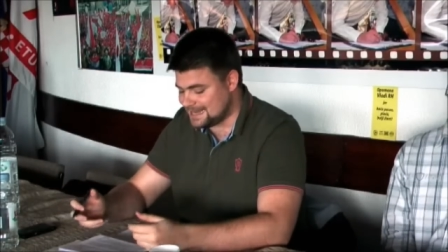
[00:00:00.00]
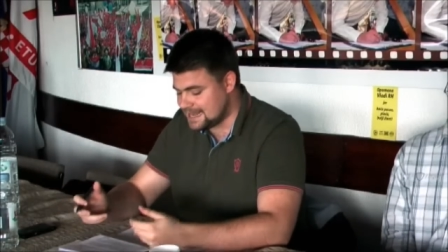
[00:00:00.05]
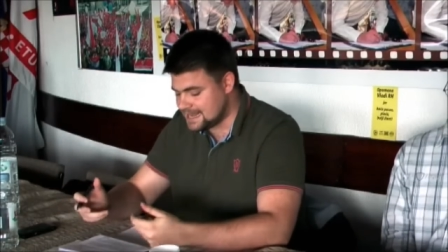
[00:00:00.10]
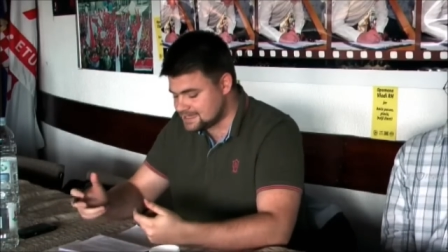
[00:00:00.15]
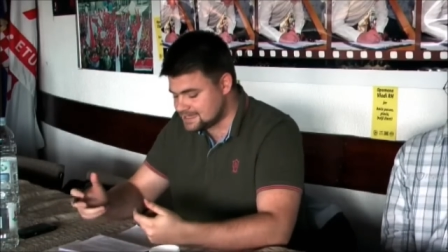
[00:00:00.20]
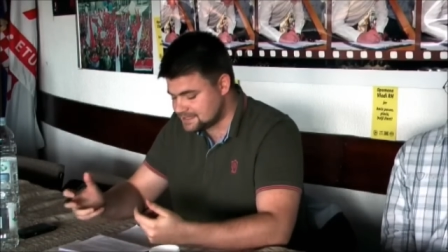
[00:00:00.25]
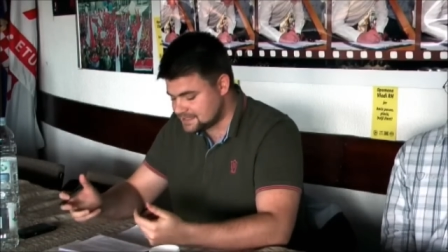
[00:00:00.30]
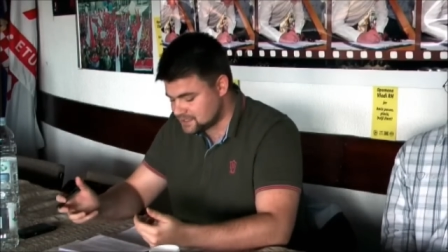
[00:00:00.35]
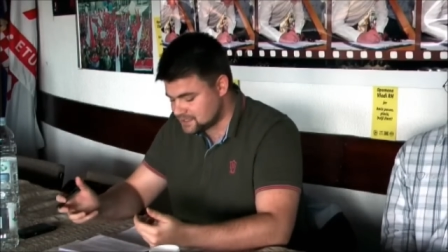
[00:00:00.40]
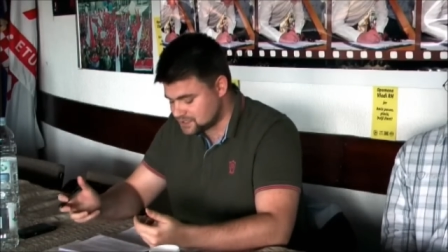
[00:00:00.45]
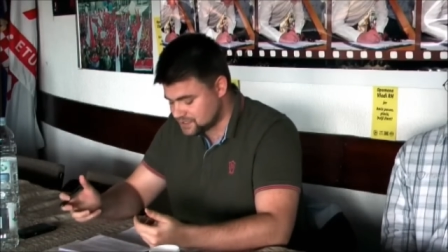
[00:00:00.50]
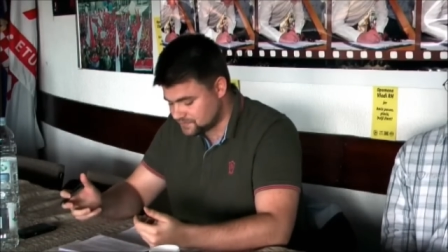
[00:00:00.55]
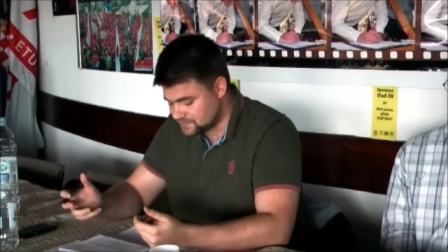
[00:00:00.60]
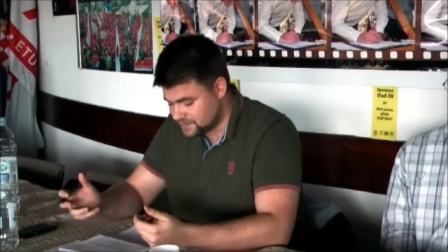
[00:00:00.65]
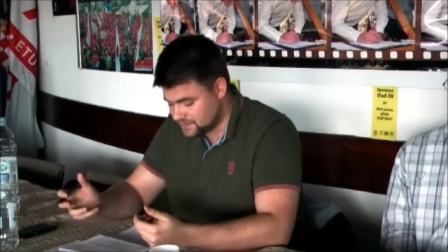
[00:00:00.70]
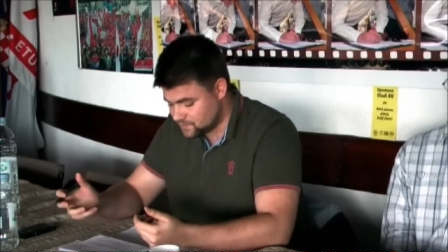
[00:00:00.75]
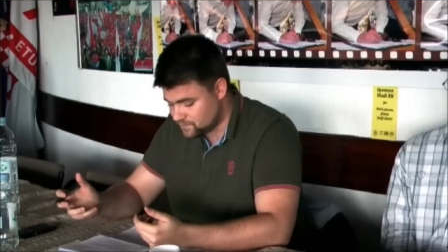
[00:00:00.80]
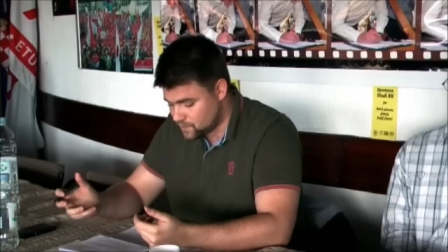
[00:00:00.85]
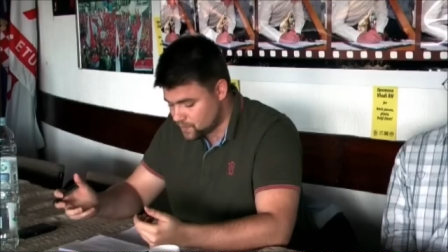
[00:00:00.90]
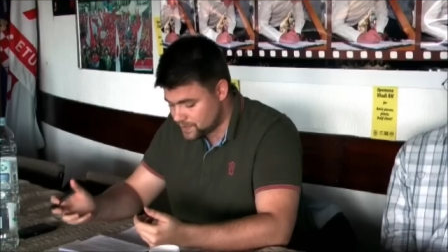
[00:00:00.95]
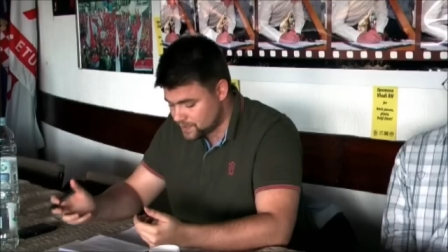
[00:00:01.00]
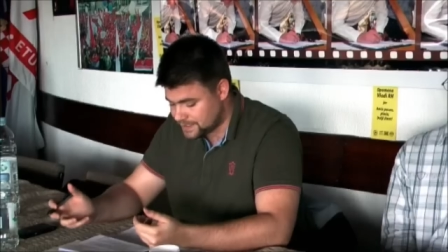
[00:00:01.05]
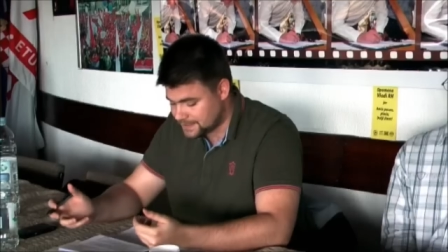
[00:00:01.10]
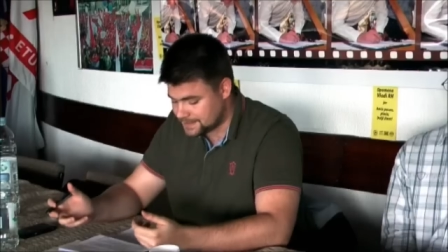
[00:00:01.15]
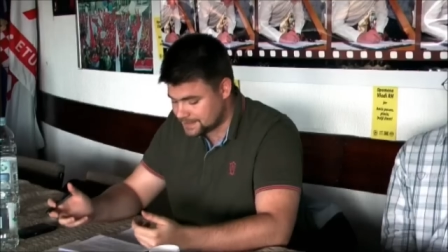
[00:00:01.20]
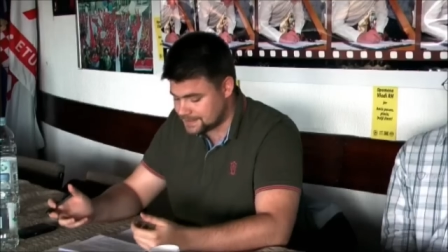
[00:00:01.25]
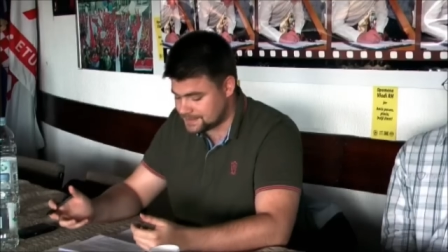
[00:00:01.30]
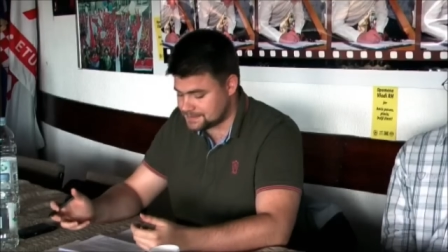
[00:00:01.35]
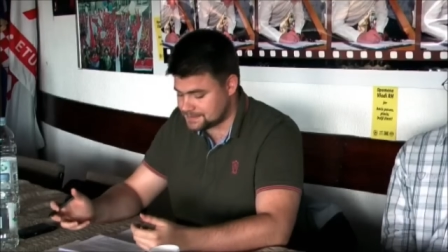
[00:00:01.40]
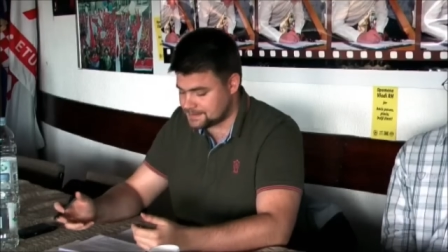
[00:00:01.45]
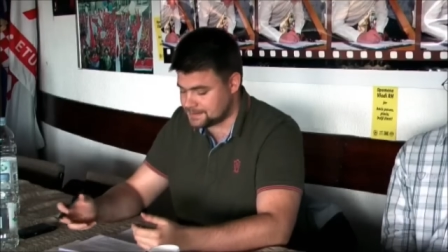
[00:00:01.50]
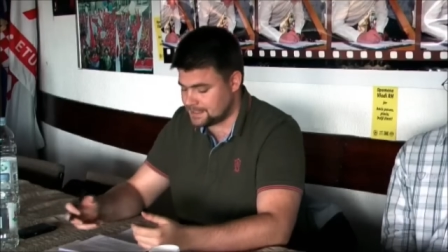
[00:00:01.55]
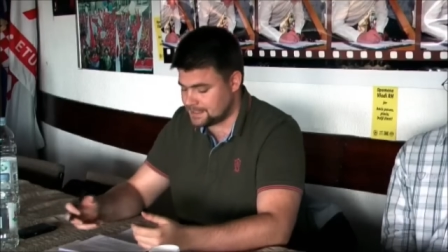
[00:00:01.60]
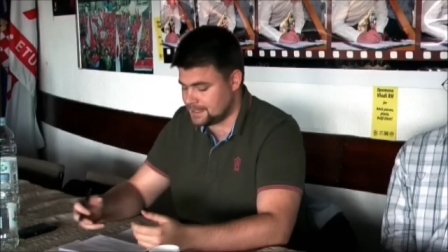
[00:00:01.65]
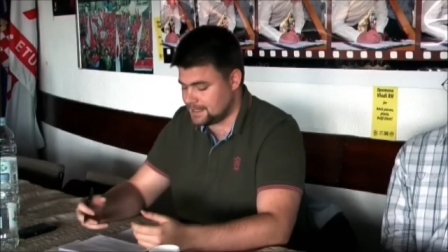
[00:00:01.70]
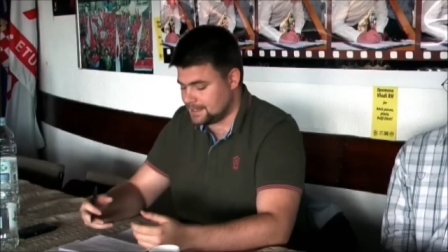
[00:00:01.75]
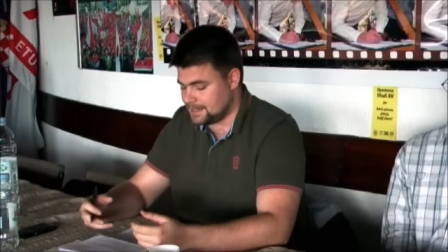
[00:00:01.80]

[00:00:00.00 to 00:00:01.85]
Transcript: laziness of the workers,